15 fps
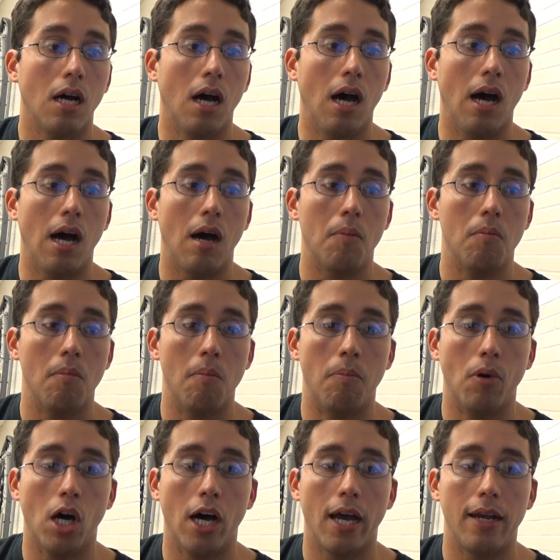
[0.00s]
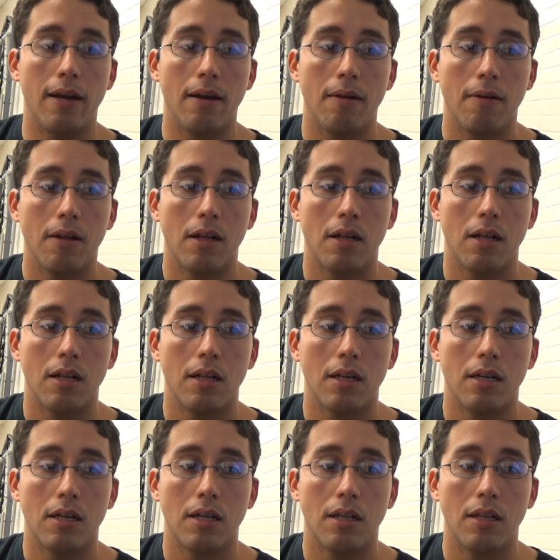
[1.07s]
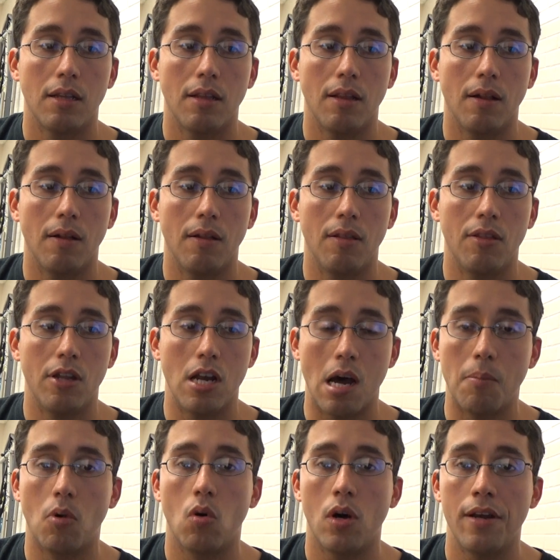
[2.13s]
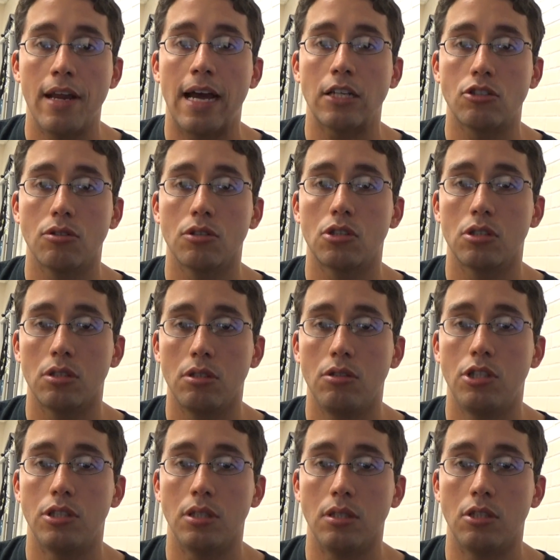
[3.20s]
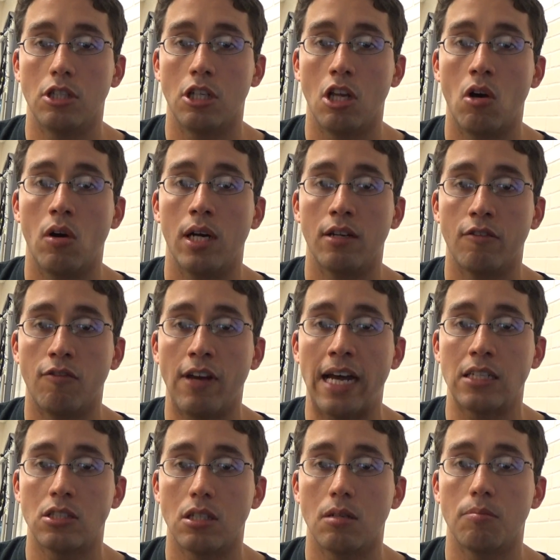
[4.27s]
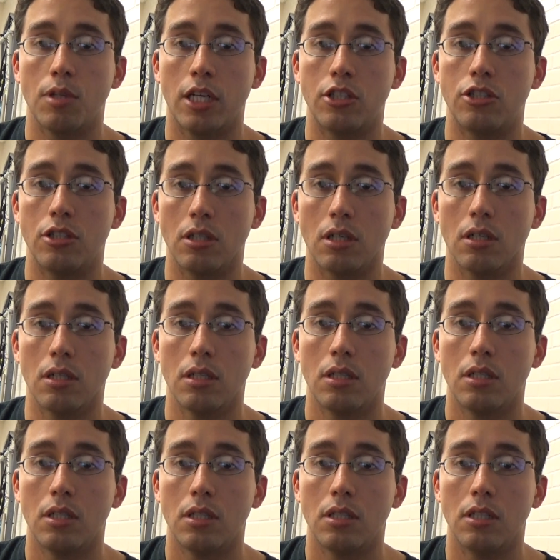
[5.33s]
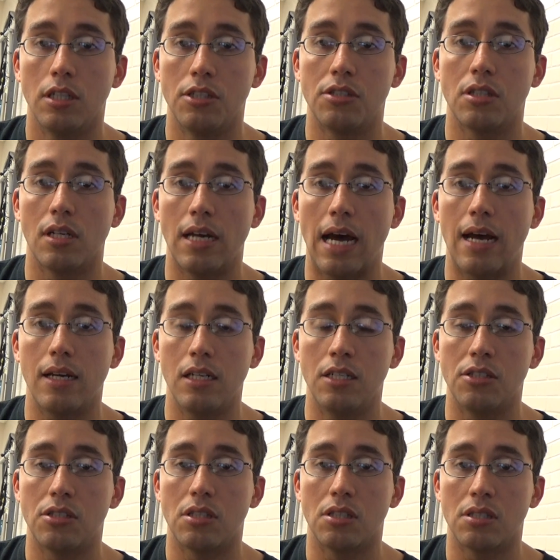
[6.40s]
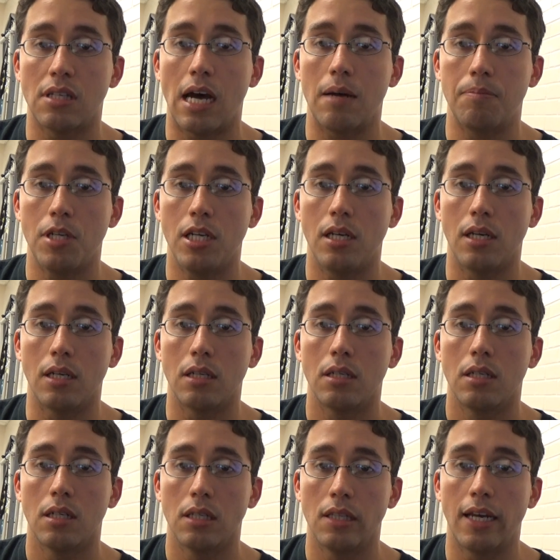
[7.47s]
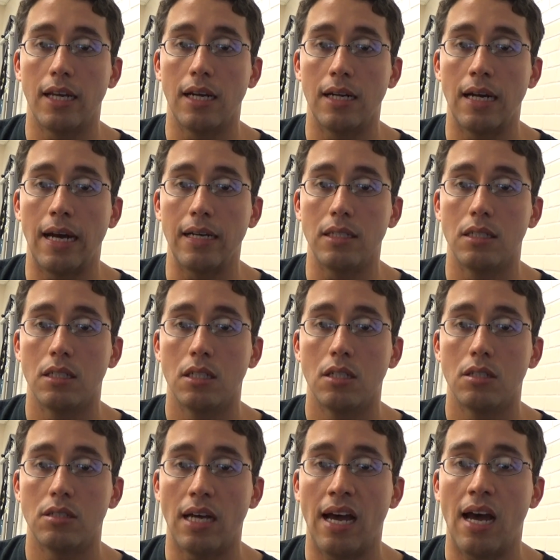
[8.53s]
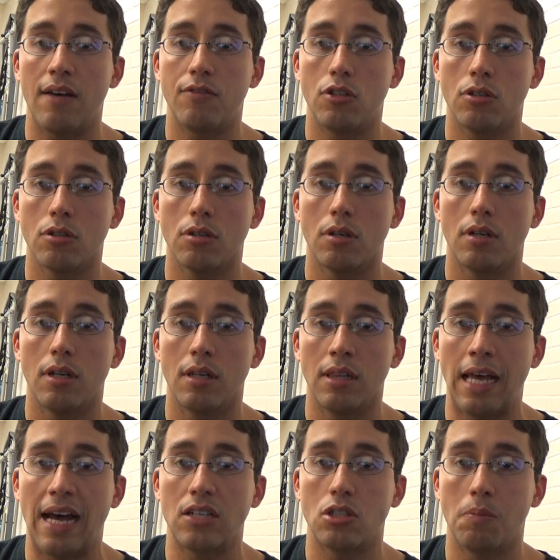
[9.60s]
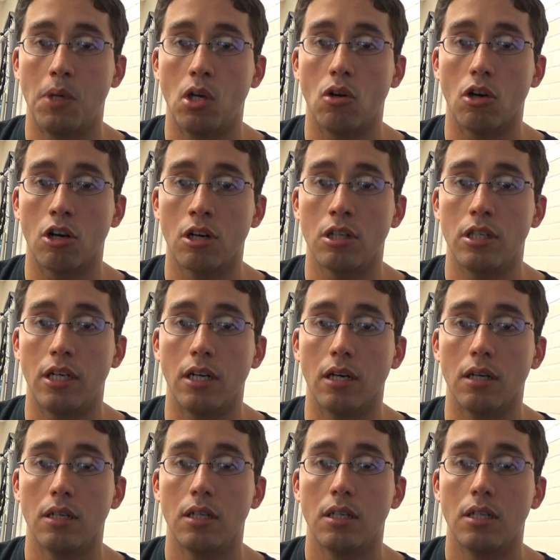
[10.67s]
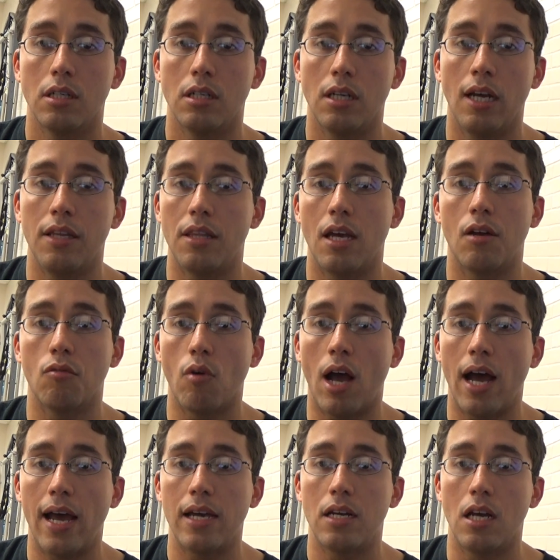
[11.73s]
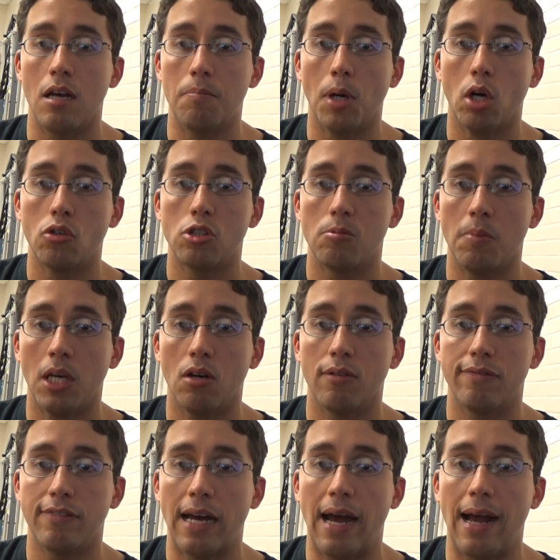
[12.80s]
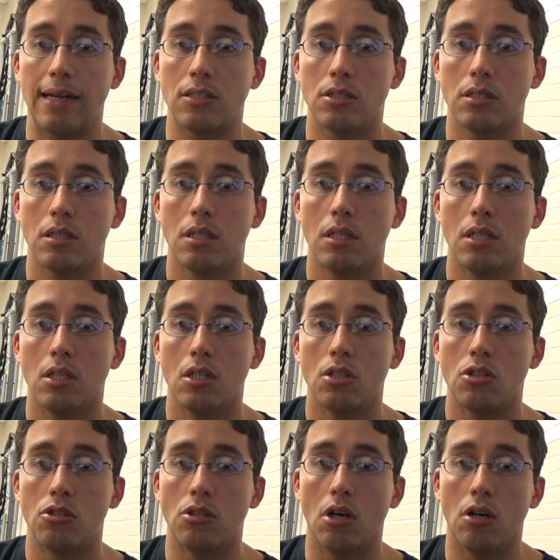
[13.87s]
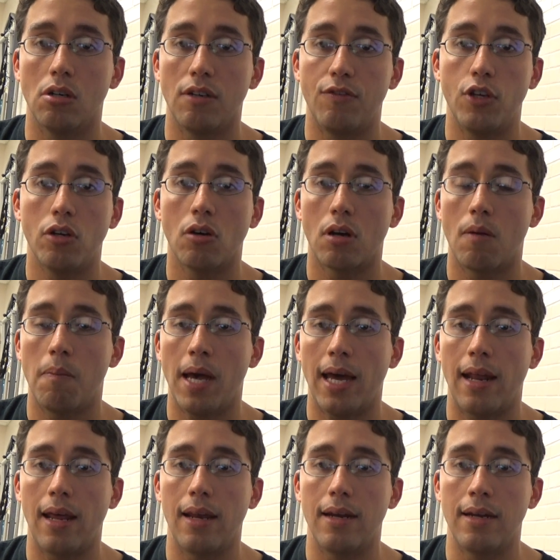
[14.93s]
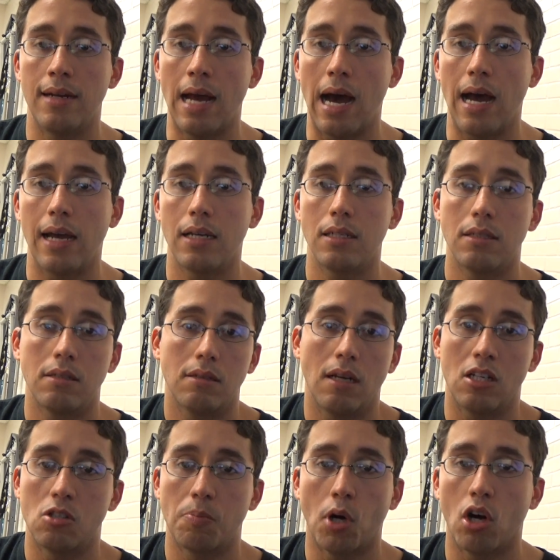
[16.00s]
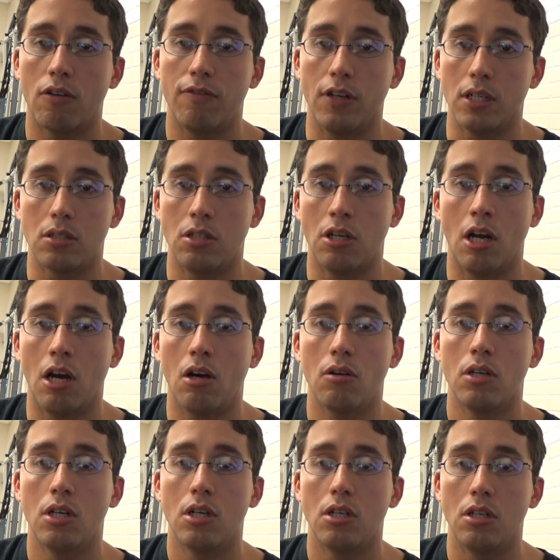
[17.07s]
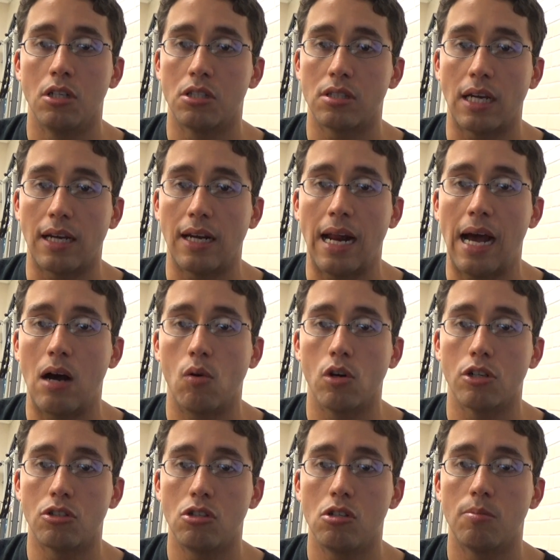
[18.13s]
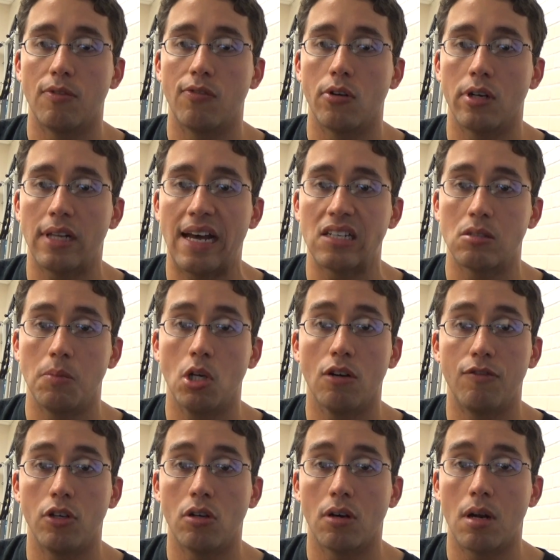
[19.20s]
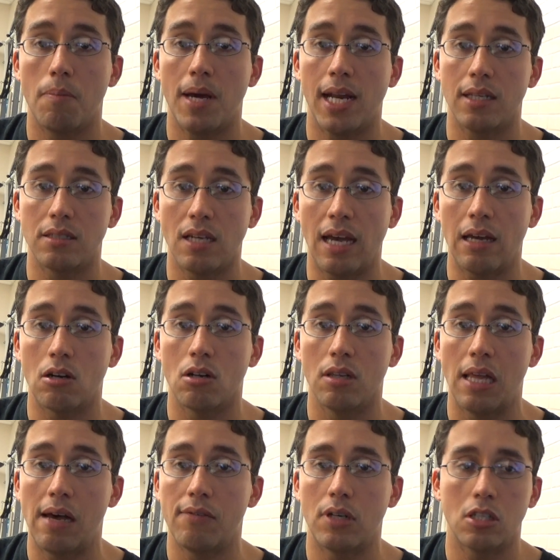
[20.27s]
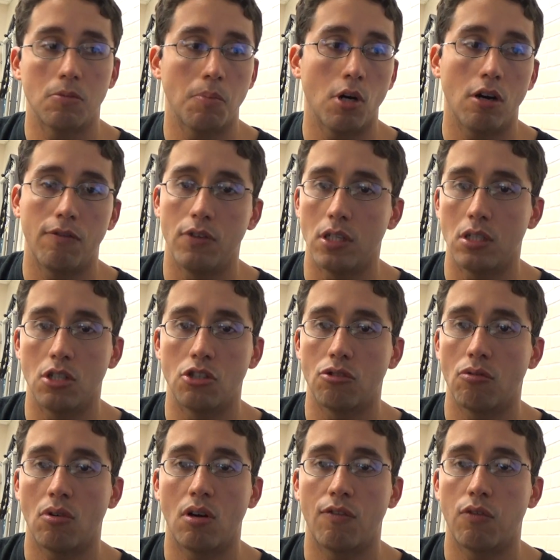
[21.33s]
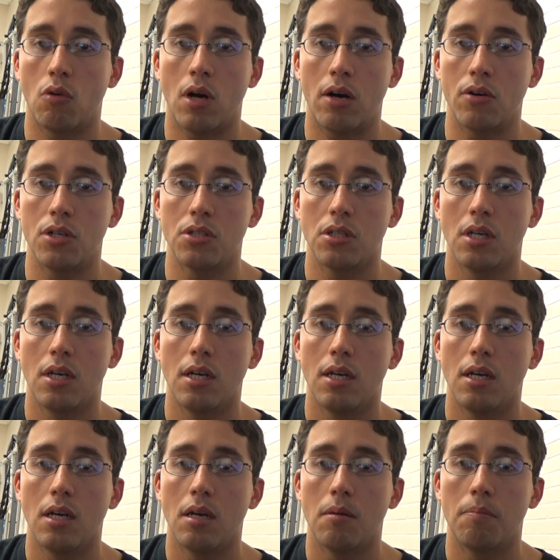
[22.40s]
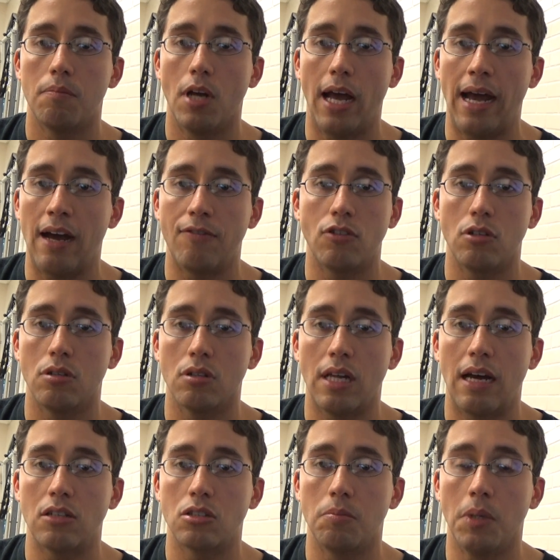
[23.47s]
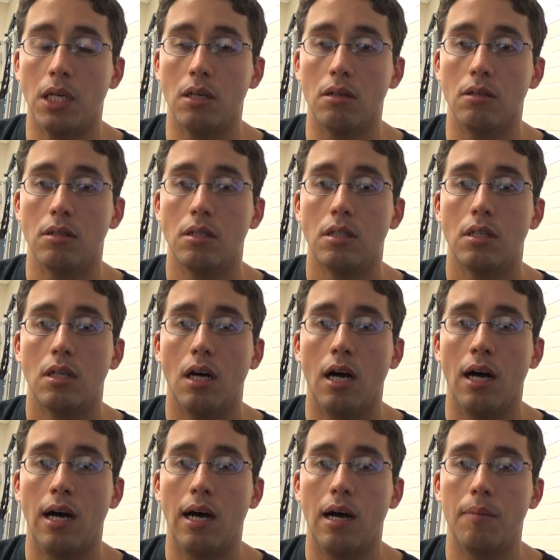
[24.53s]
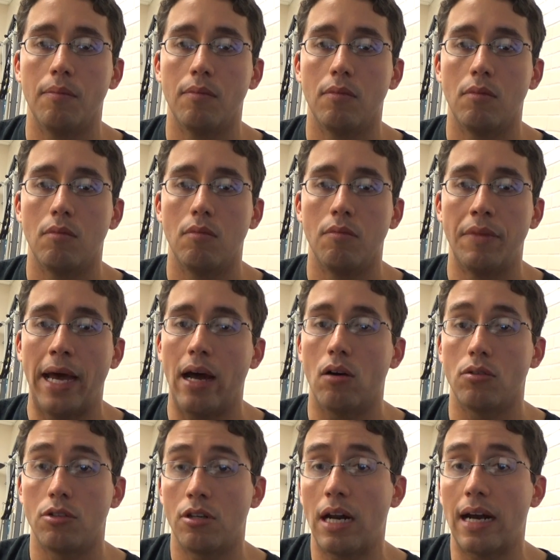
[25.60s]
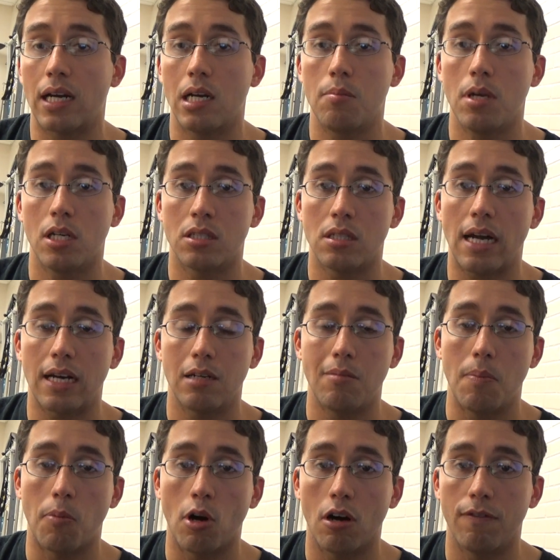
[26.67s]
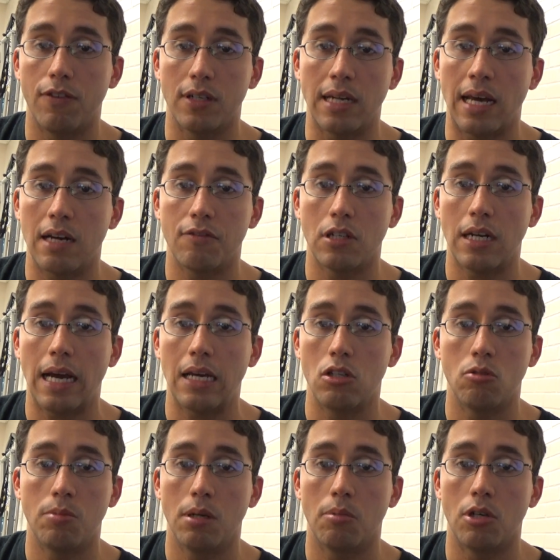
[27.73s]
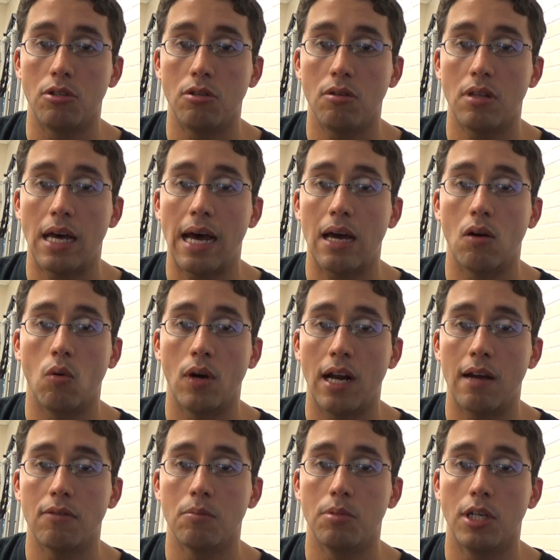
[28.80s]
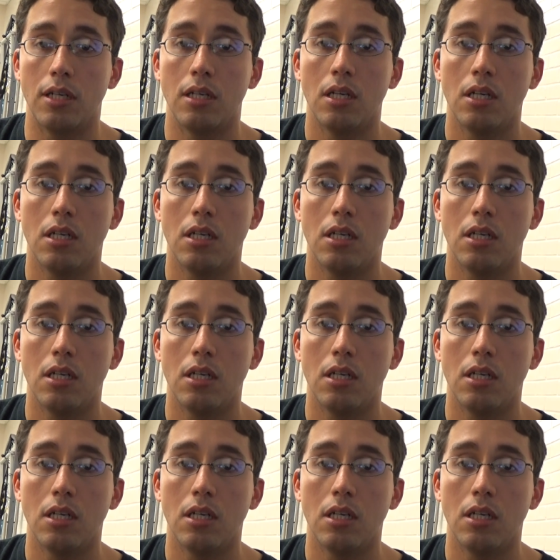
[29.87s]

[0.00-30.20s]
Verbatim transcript: Um, but the number one natural solution to lowering fasting blood sugar is to not is to stop eating late at night, to have your last meal earlier, and then ride a post meal fast. So if you go to bed at nine, that's perfect. You know, it's like an hour or two before your last meal. If you go to bed at ten or eleven, it's perfect. It's three to four hours after your last meal. Um, now, you're not going to be, it's not going to be perfect. Not every night you'll be able to do that or whatever, but